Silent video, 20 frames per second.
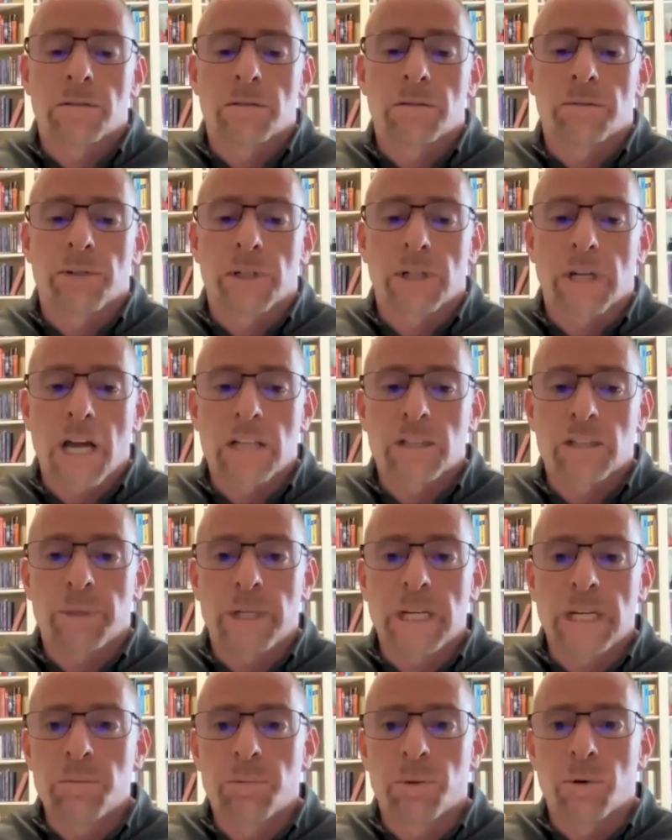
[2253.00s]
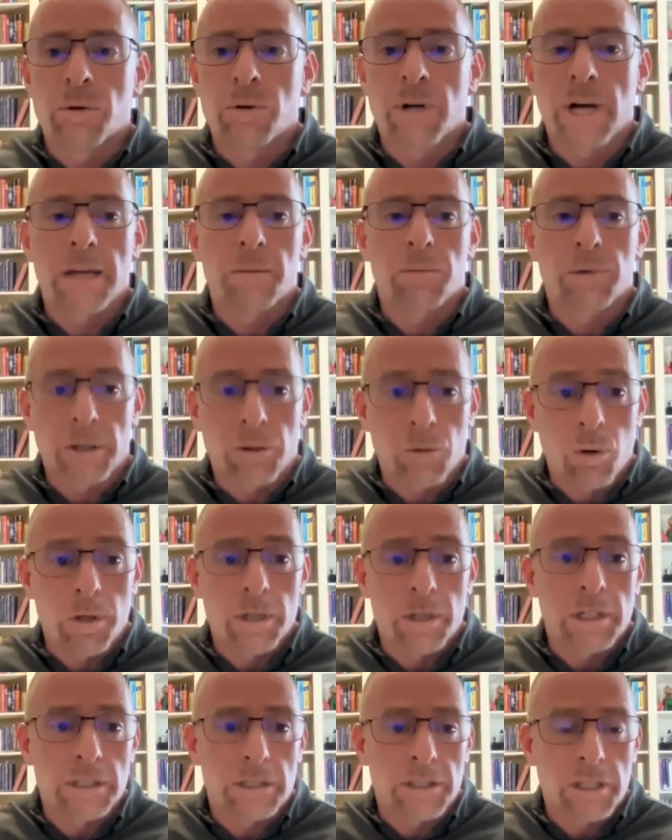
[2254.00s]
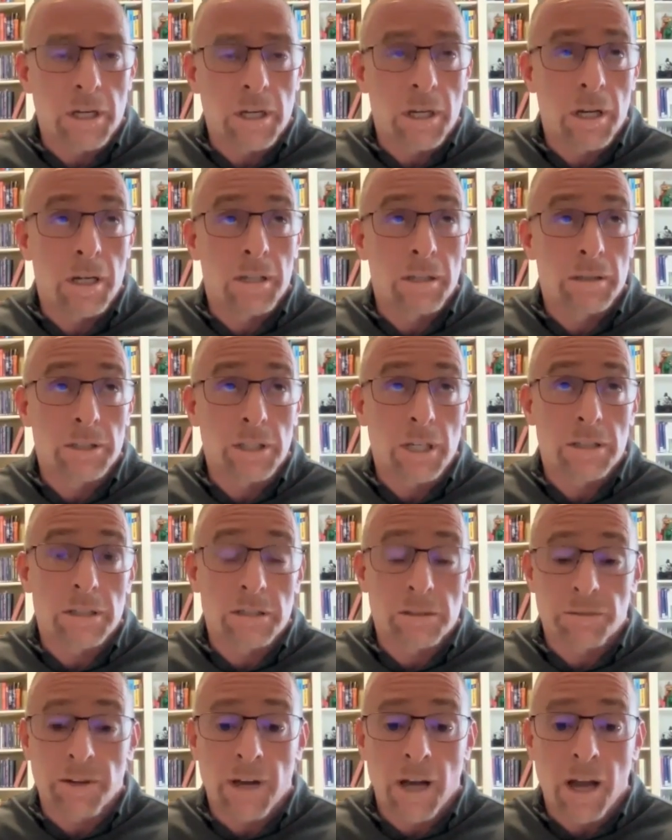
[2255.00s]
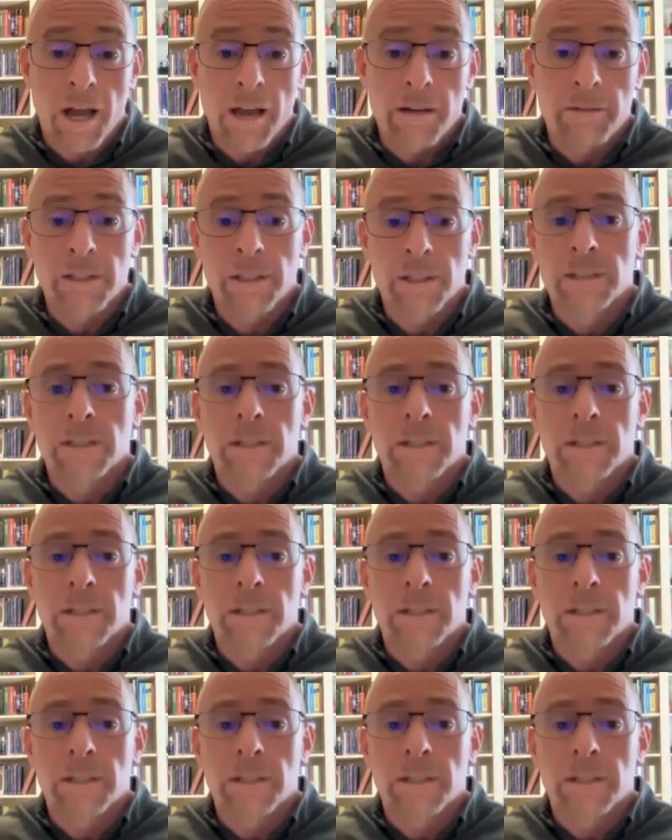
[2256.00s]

for God's people, recorded in uh, Judges five,